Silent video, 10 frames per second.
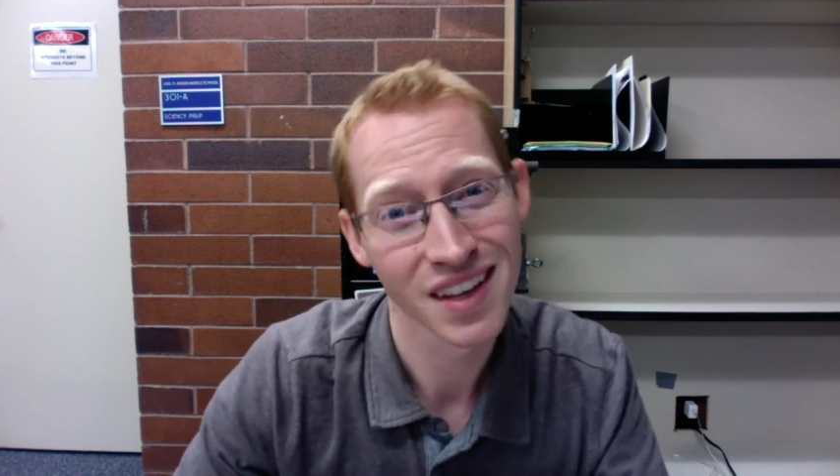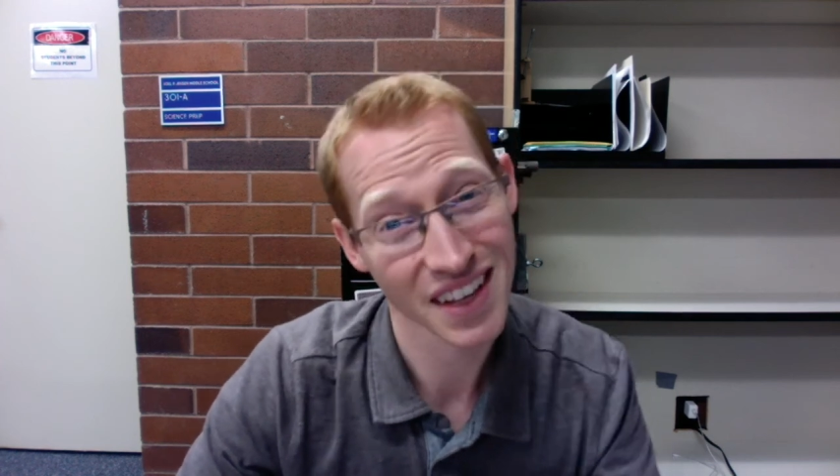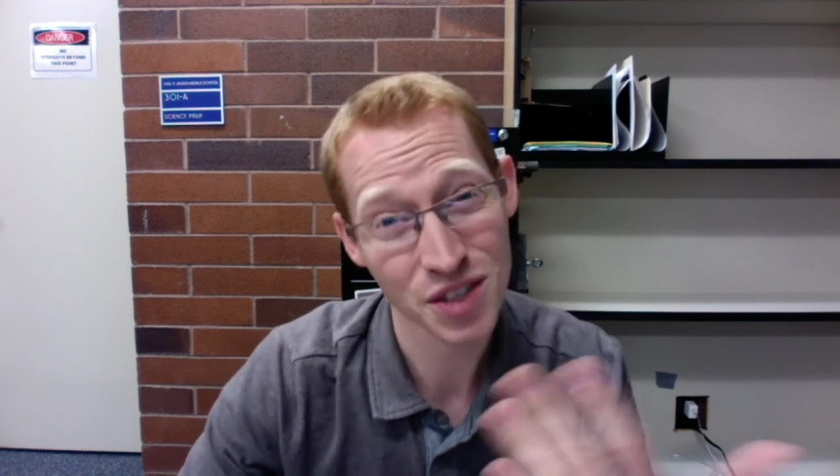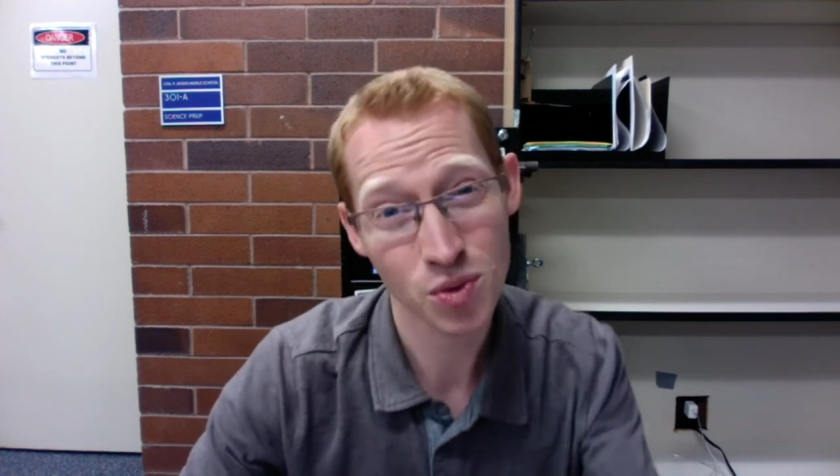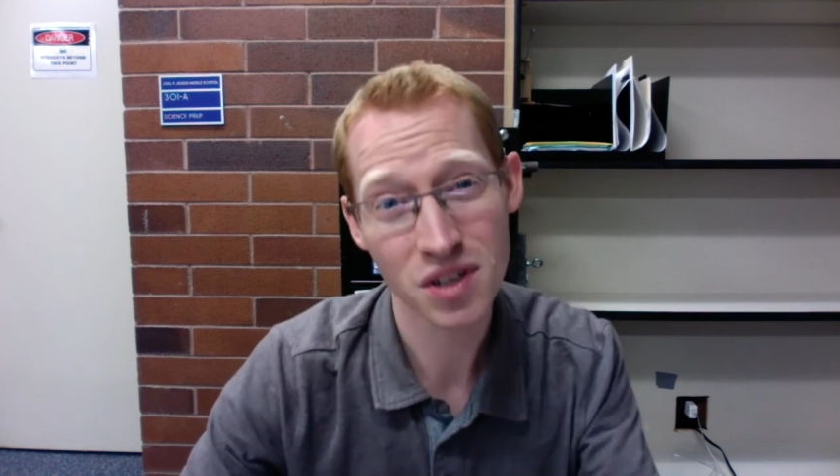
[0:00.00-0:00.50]

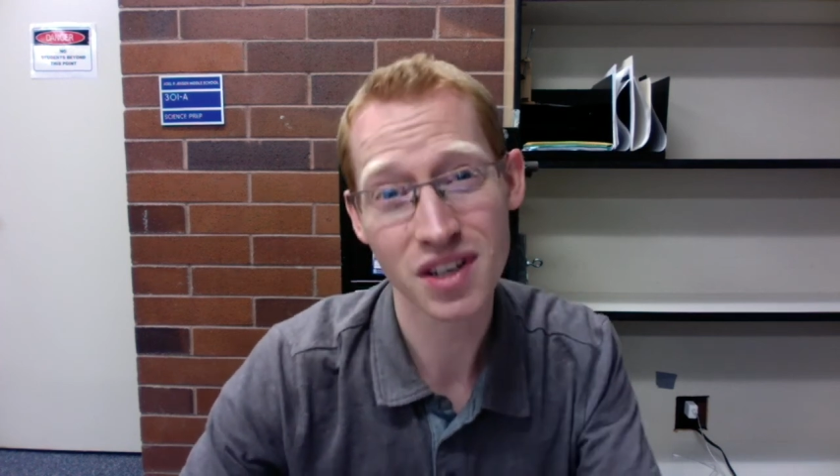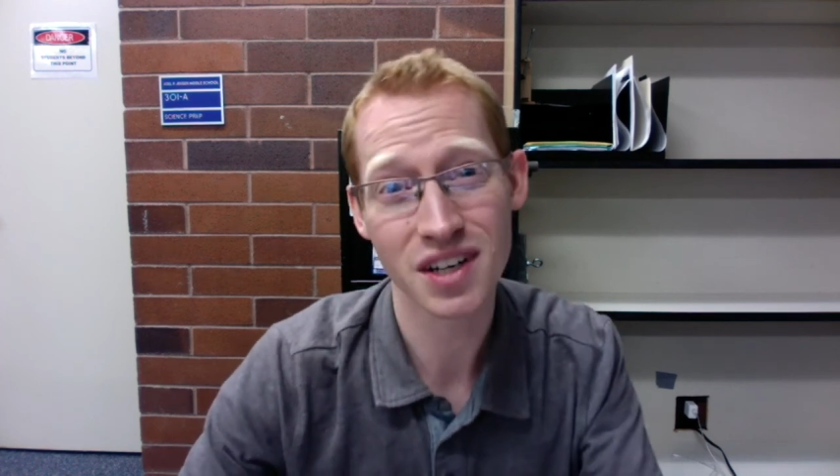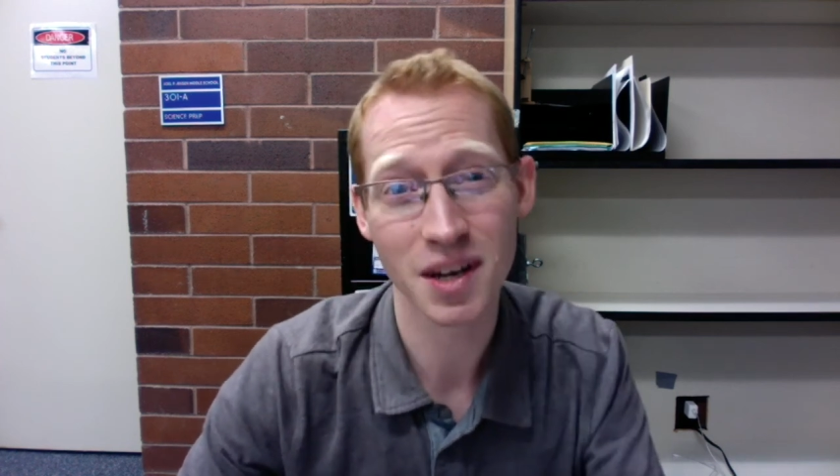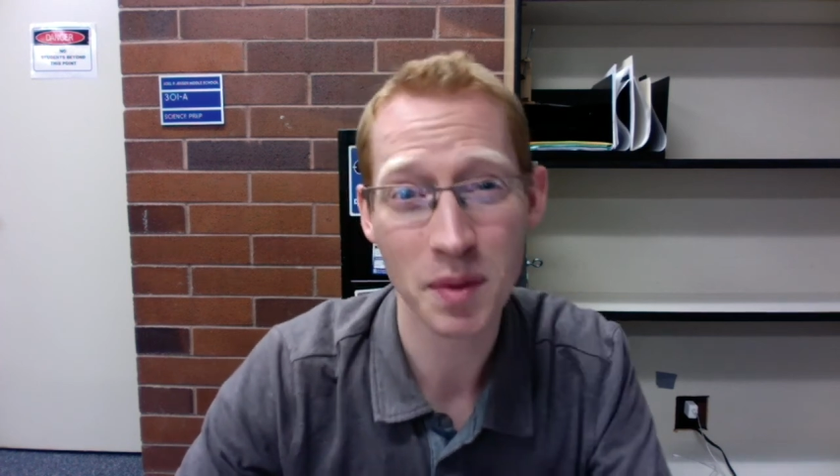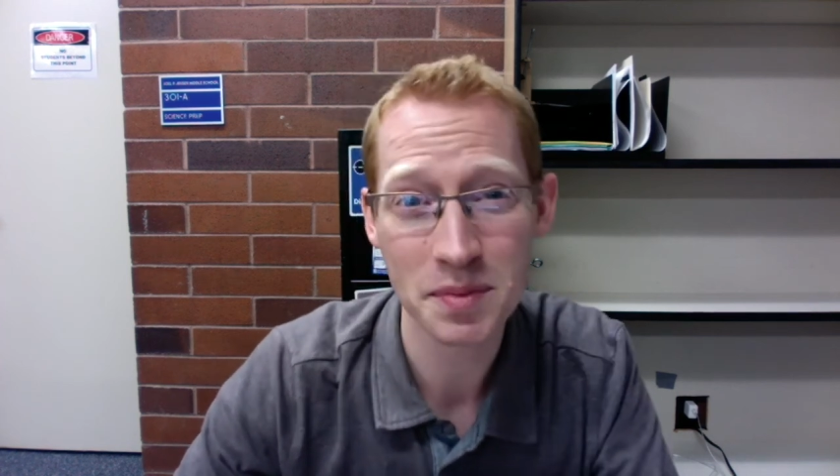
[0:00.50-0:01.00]
that's when you need to
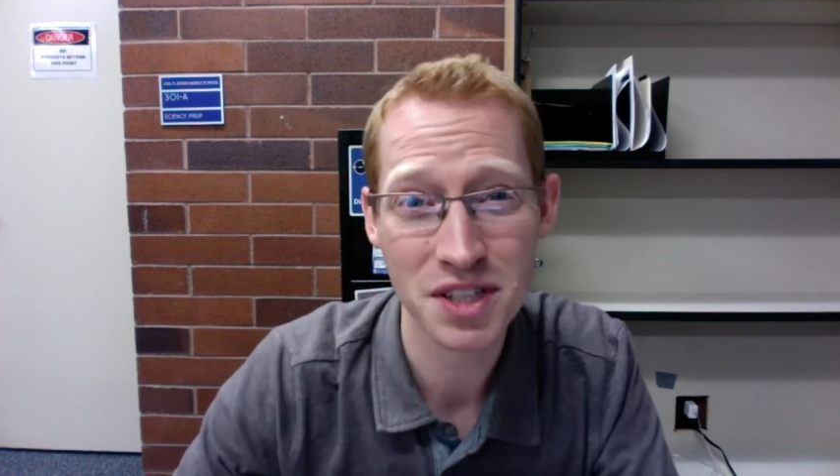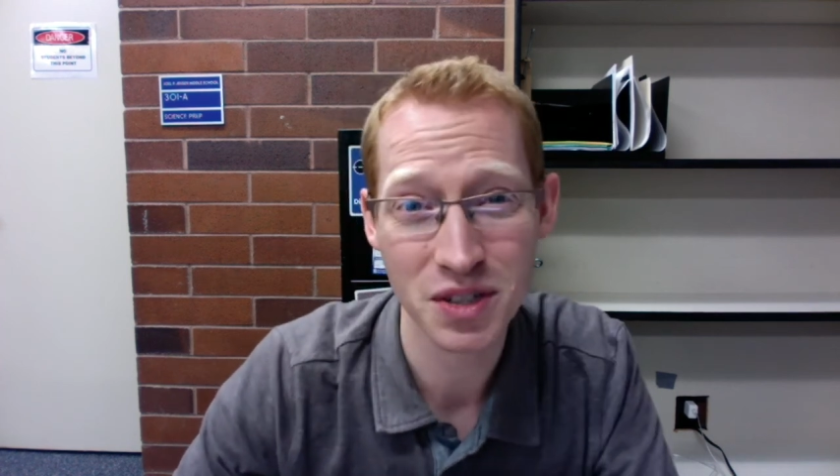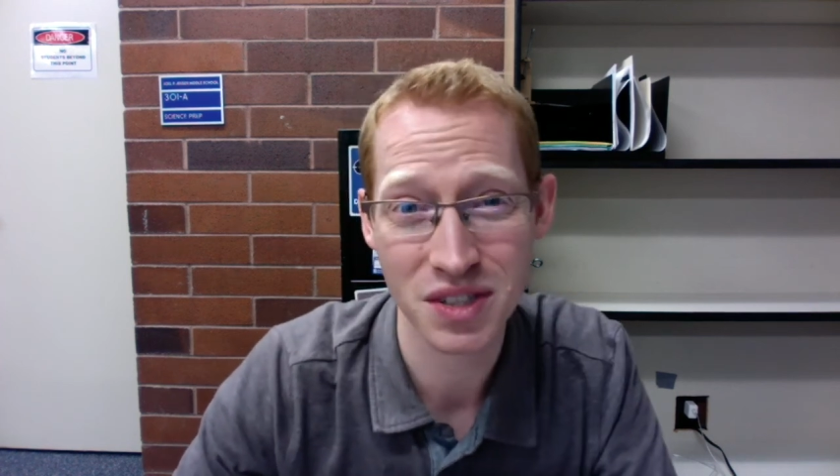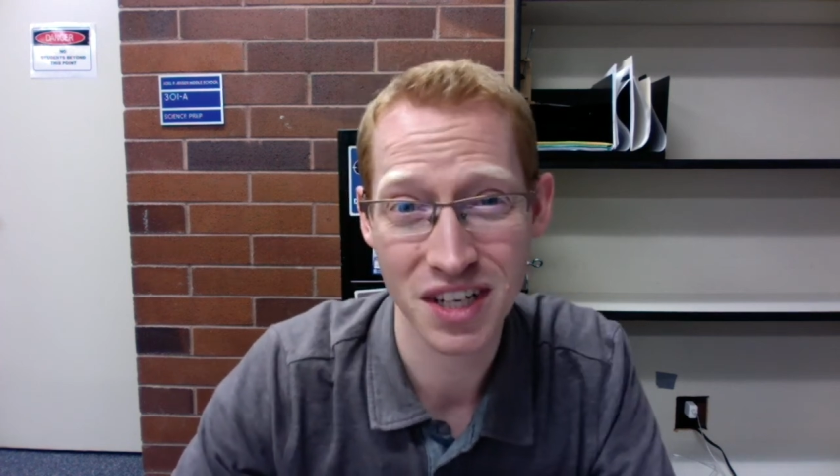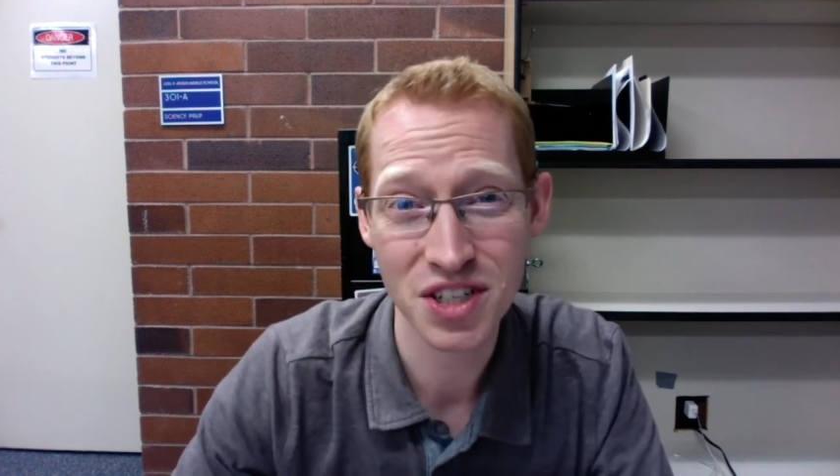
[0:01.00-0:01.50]
come up to
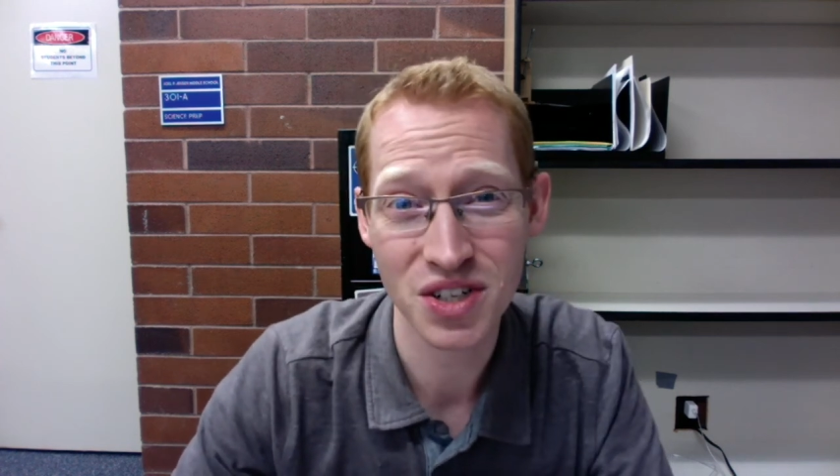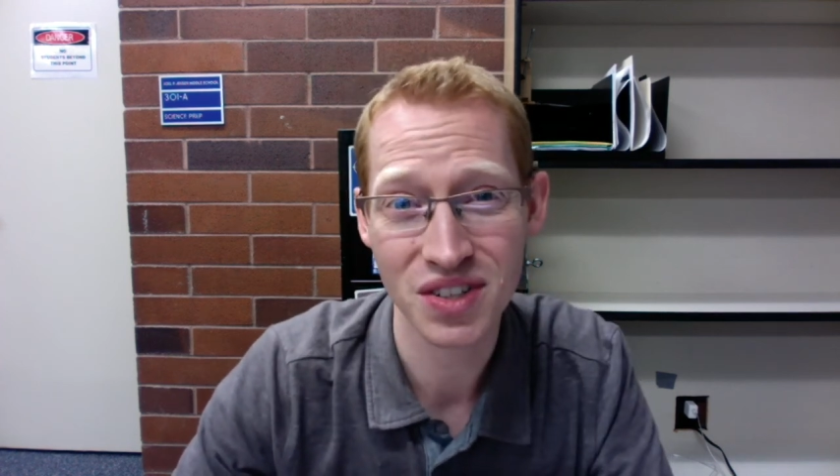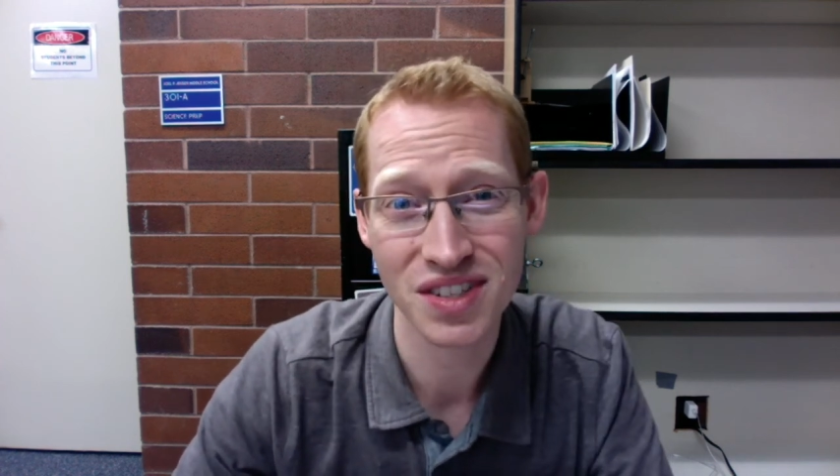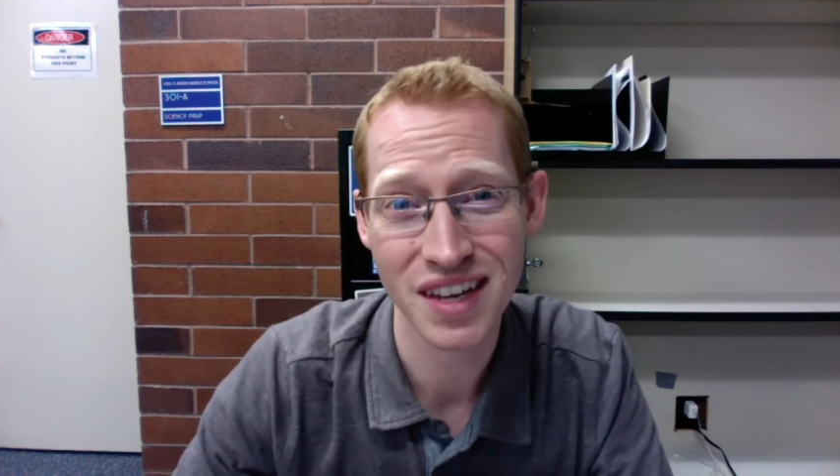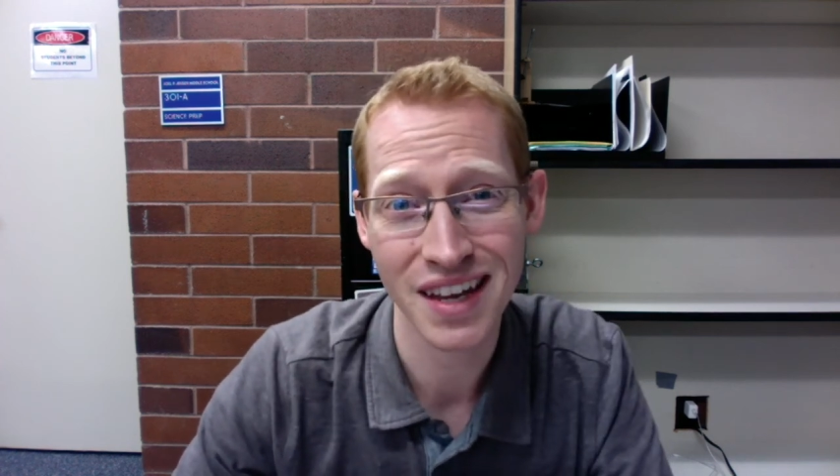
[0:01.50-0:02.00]
your teacher
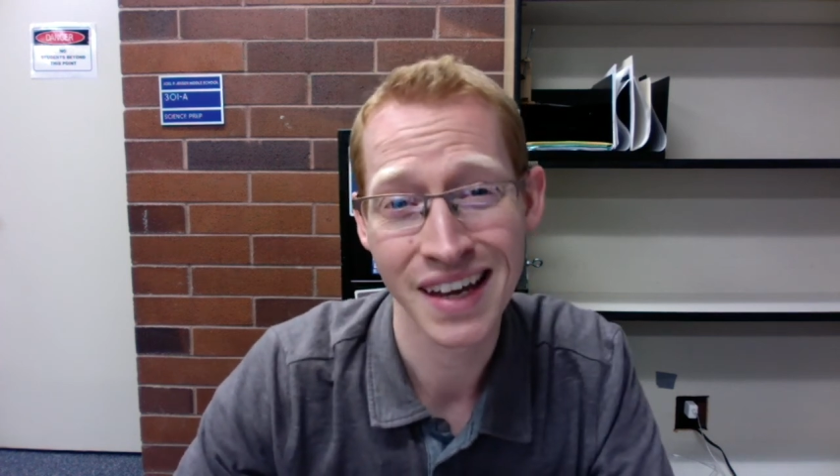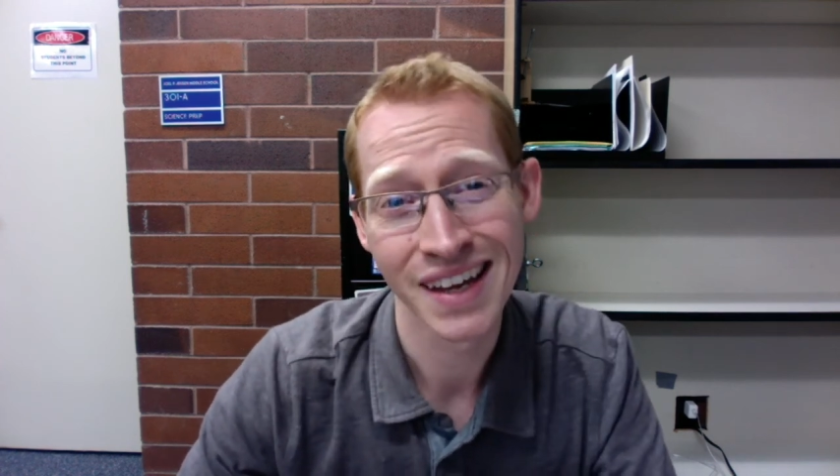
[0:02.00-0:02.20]
and say,